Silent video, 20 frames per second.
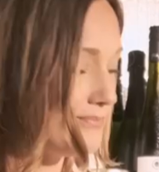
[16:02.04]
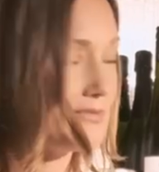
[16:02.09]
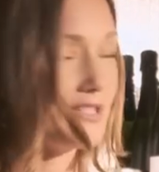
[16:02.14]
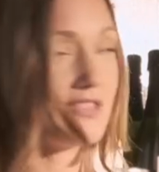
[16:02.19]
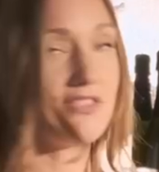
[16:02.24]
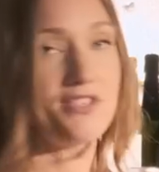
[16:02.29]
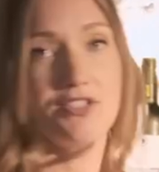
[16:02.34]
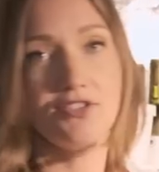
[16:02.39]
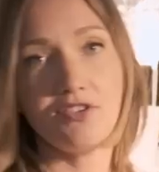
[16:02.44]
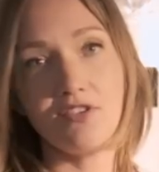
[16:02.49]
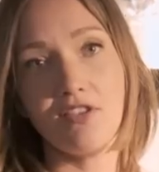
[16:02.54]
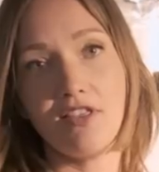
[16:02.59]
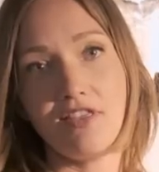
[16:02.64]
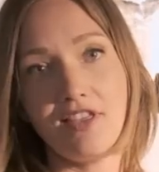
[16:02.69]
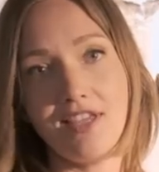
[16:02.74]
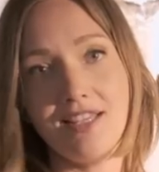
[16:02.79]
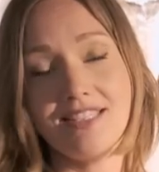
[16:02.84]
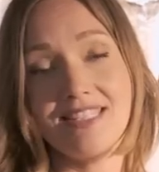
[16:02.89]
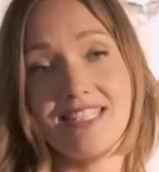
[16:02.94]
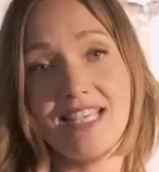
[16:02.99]
but these are the
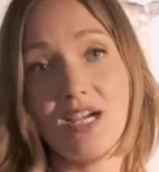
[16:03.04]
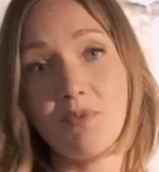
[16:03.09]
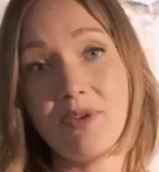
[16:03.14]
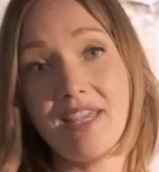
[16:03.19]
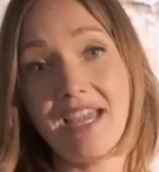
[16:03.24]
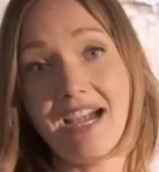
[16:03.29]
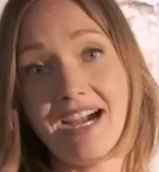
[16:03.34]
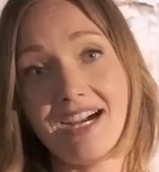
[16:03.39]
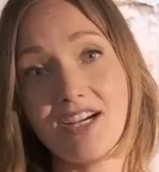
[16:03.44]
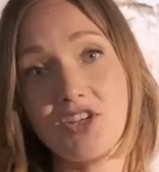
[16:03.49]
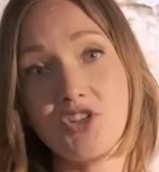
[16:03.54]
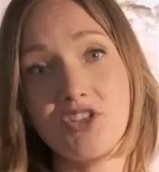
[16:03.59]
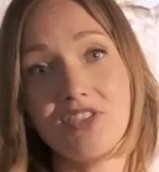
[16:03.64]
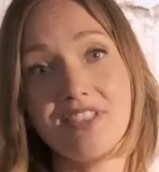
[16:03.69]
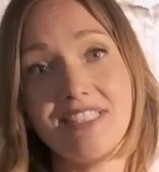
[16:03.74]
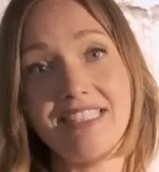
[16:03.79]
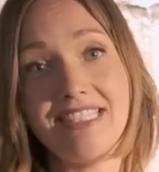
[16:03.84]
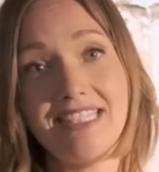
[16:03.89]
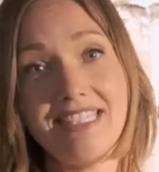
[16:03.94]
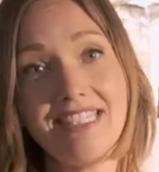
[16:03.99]
things that we
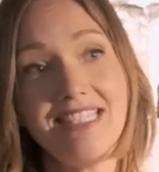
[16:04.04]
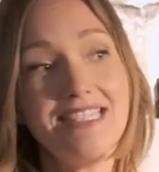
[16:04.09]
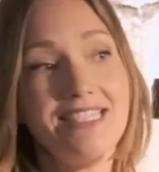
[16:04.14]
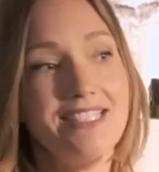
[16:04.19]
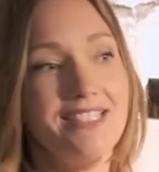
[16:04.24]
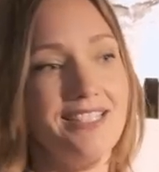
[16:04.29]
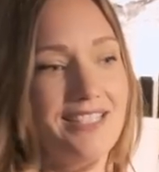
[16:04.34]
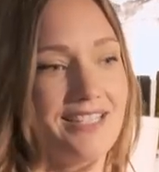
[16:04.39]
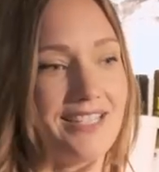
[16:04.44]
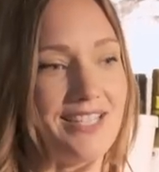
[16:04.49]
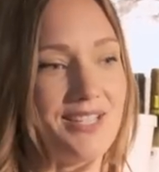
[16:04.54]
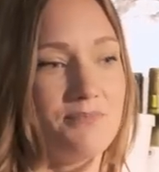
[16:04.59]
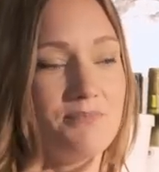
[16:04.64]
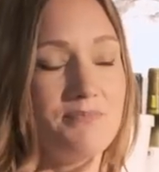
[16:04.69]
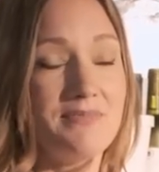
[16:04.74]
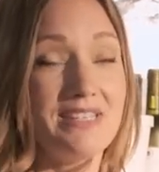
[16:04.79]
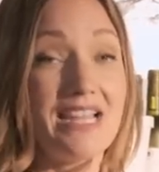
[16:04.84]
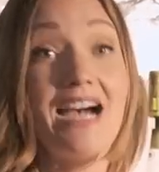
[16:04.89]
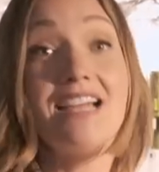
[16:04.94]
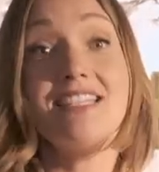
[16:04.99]
actually eat, and I
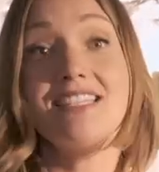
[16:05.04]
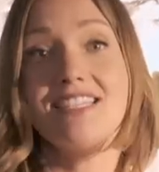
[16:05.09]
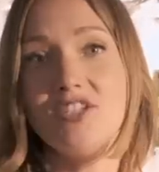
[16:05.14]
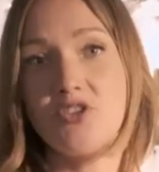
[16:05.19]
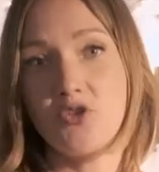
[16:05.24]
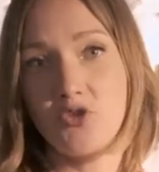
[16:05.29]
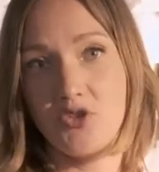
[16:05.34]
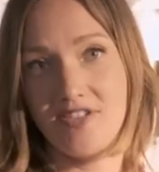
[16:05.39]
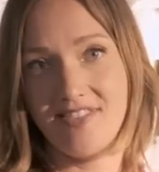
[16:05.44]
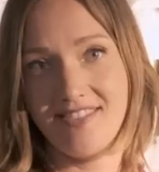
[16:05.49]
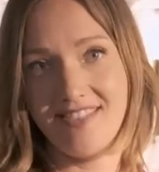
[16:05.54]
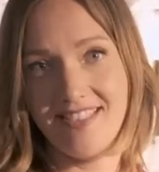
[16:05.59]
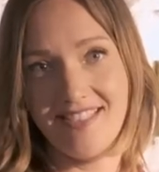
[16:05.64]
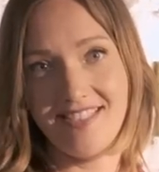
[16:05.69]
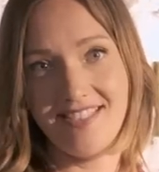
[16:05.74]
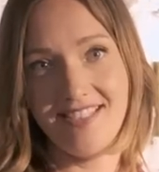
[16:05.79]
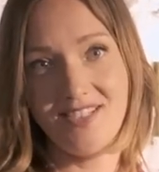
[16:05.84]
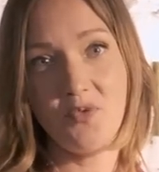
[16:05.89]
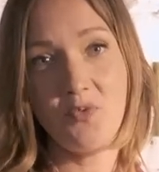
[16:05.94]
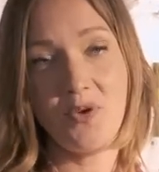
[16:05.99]
am not
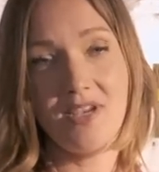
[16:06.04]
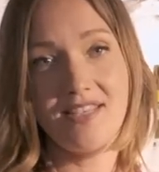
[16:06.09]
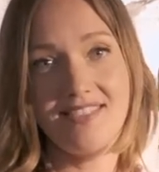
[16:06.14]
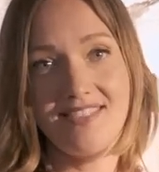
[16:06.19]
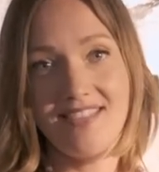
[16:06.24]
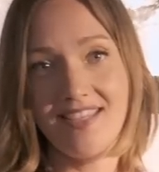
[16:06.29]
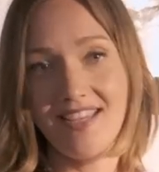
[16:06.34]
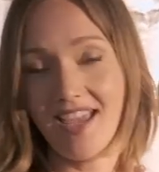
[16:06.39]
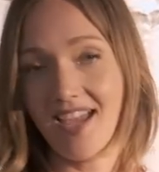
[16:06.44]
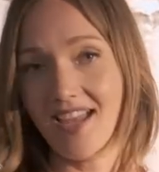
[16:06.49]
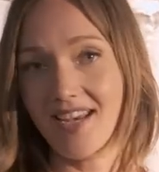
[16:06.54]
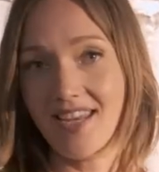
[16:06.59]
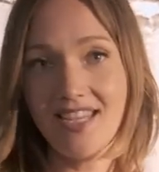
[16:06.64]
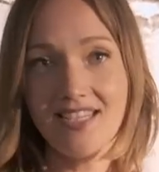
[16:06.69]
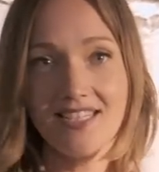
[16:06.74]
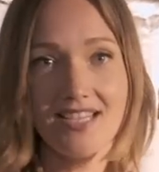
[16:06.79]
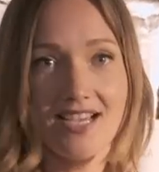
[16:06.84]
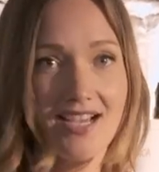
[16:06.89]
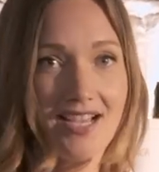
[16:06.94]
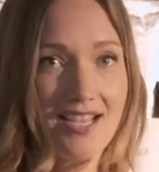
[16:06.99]
interested in wasting
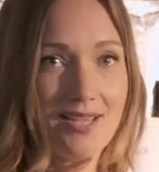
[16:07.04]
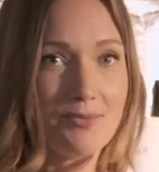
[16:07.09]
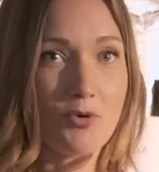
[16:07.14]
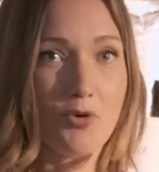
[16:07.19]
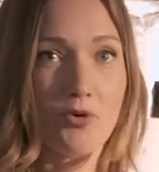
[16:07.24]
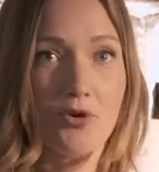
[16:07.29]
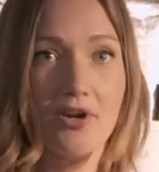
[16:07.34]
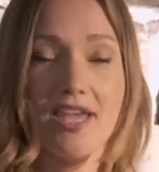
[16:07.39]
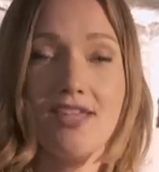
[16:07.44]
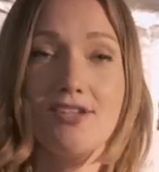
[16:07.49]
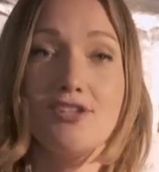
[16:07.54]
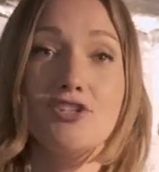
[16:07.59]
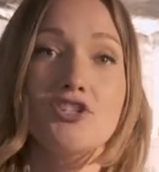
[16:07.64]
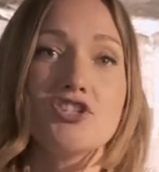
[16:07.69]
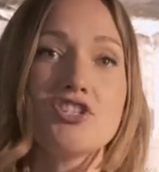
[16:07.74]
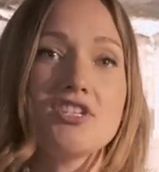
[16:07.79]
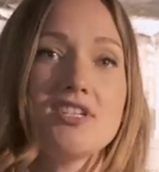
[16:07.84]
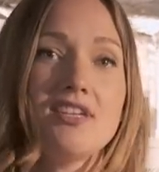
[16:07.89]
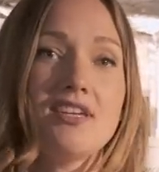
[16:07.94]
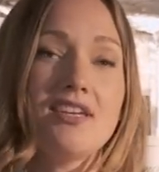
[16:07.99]
any time or
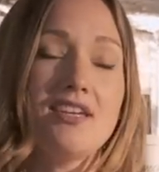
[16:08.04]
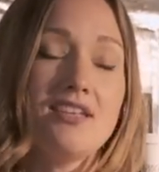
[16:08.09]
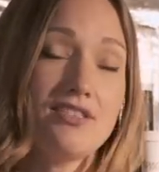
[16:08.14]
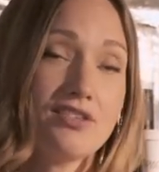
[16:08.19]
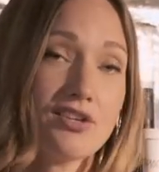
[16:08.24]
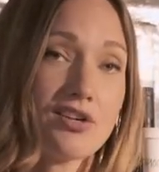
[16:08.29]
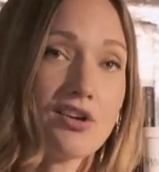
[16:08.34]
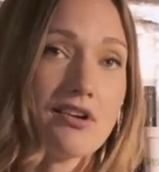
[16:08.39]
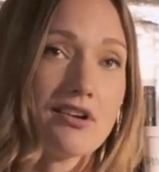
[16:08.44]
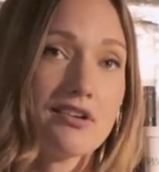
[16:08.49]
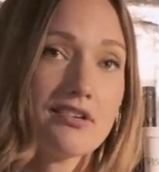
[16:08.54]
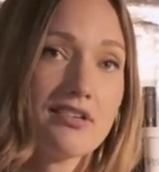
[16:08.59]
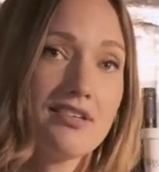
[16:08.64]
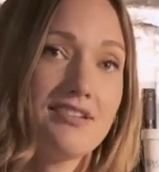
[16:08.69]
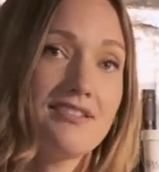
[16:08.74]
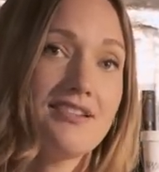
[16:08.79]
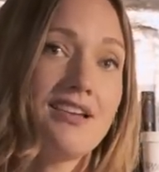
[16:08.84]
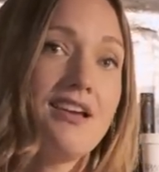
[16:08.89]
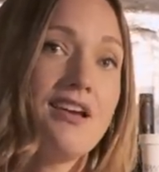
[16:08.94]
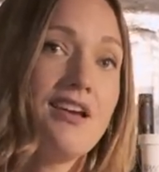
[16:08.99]
energy in the
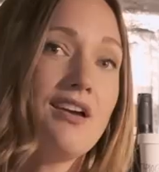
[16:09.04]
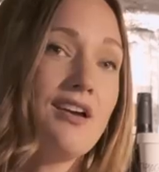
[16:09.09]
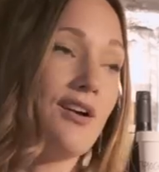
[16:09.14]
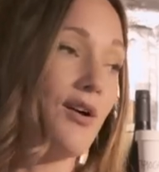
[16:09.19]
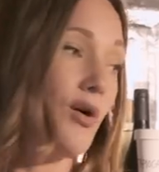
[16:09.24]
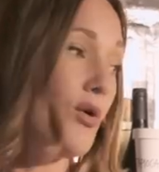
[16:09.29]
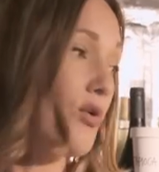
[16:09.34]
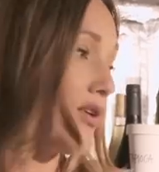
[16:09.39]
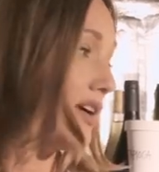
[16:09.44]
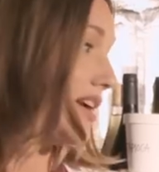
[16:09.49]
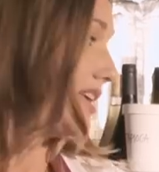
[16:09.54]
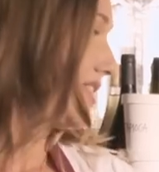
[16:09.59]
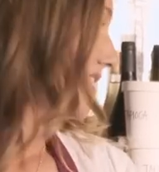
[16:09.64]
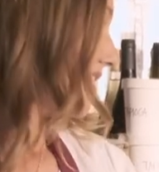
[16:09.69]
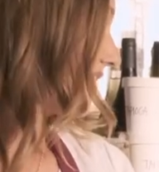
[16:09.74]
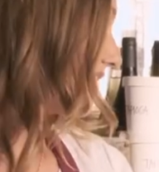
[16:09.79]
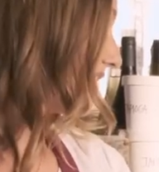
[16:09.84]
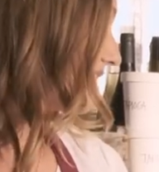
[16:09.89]
garden or in the